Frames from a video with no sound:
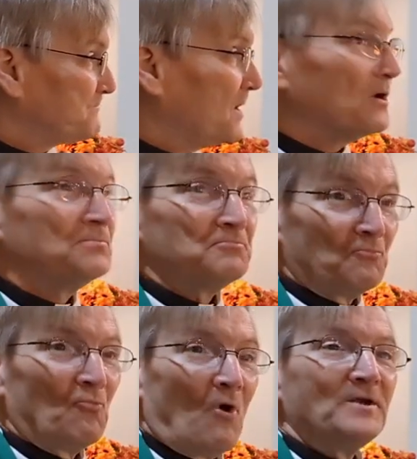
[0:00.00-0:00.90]
in
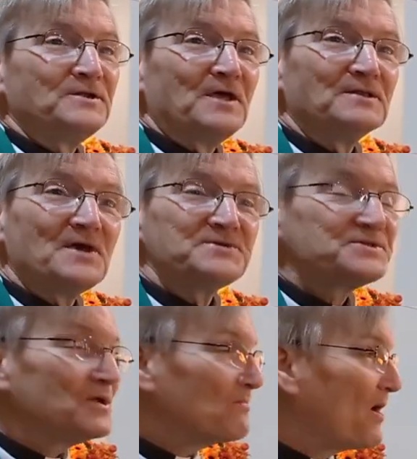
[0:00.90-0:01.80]
one day less
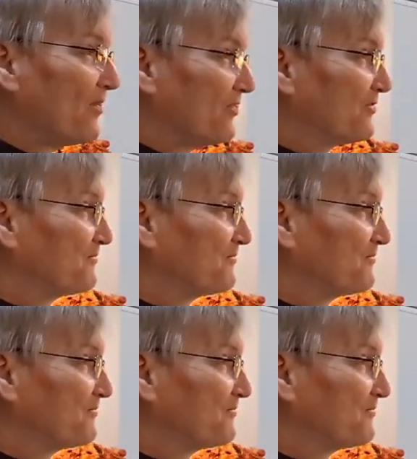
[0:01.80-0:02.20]
than a month,